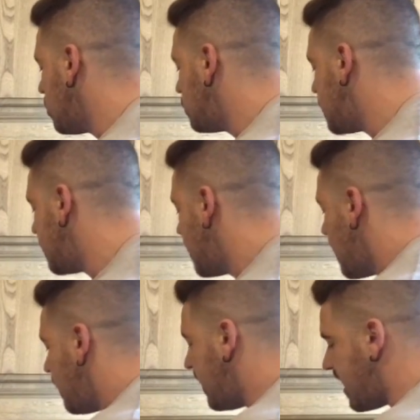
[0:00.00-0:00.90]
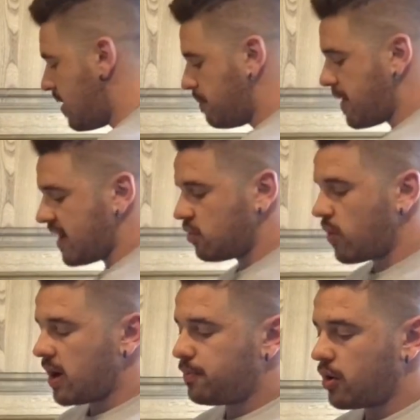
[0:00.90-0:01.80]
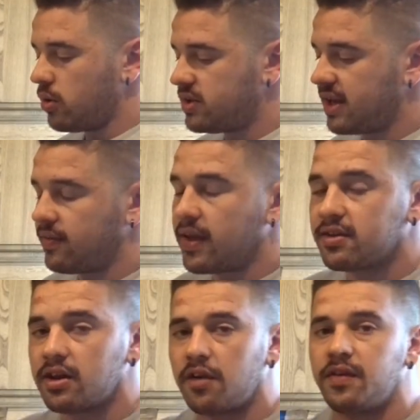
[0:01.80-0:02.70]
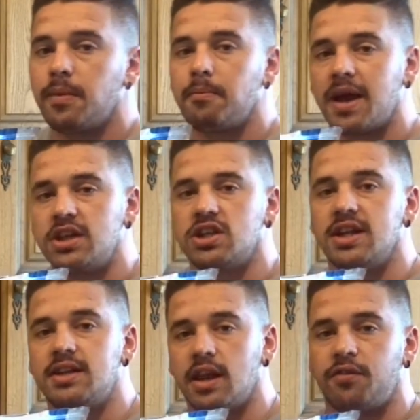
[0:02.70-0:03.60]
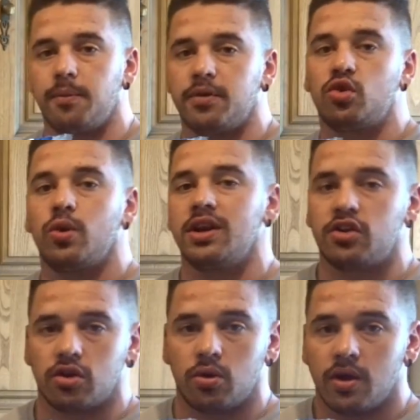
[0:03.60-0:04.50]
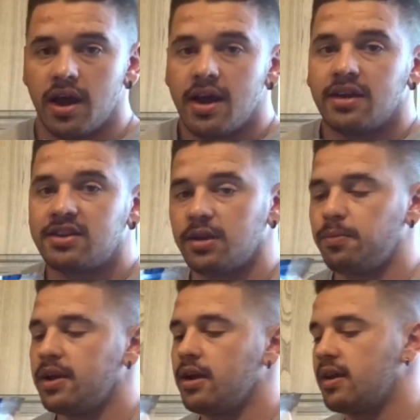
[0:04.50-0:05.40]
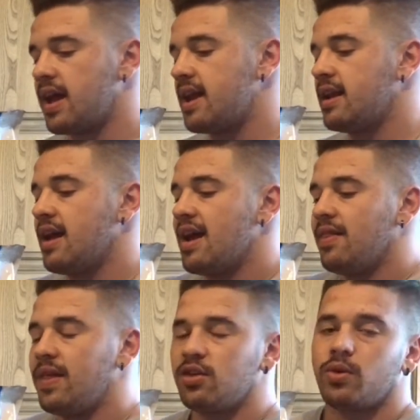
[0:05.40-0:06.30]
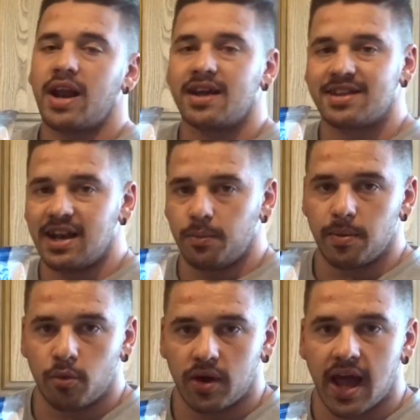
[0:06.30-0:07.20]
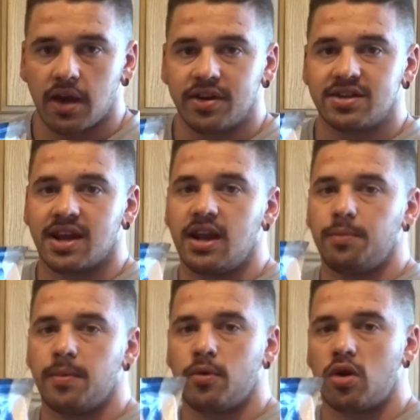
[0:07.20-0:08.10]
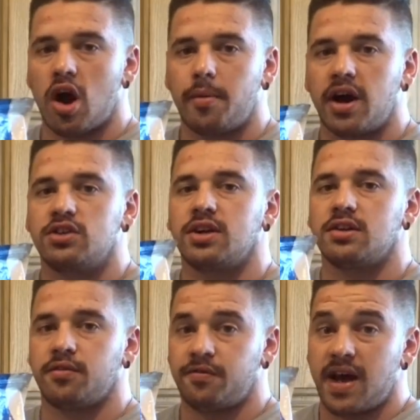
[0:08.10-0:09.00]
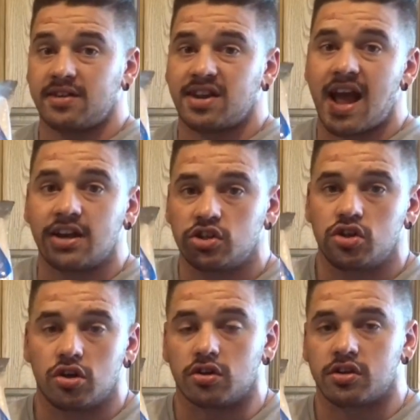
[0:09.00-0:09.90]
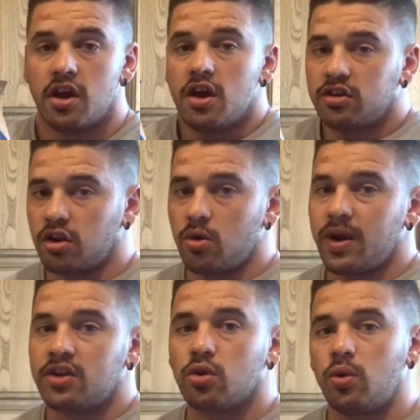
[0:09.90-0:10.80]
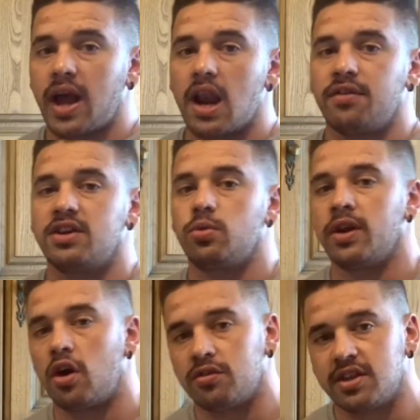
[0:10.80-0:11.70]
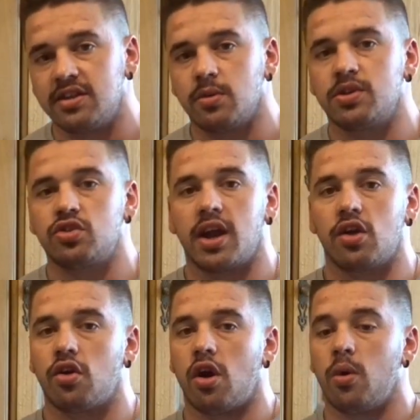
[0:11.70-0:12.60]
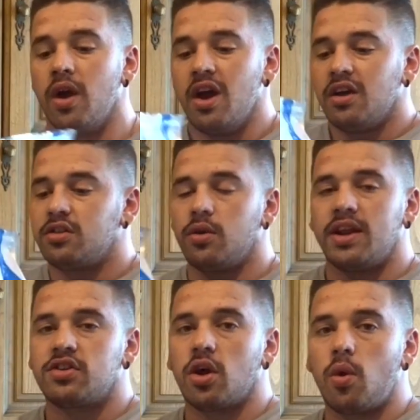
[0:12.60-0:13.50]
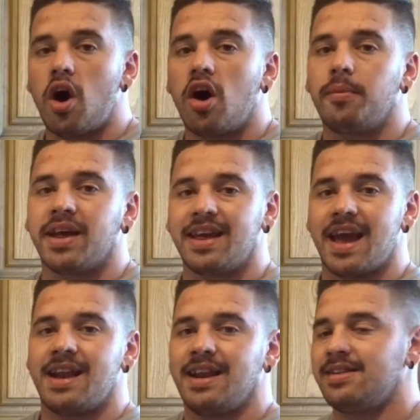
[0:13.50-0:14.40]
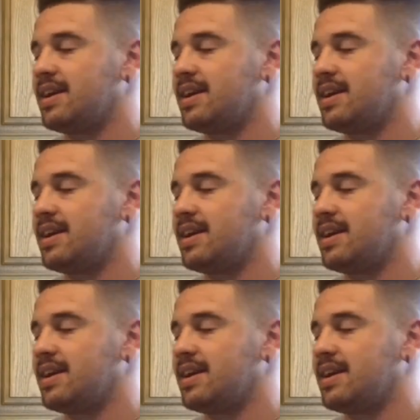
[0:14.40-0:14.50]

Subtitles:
using the Impact Whey Protein. There's nothing majorly different between the two, simply then this one has a little bit more calories, a little bit more carbohydrates, fats, and sugars. So it's all calories. We're in the off season, we're trying to grow, so there's no harm in getting this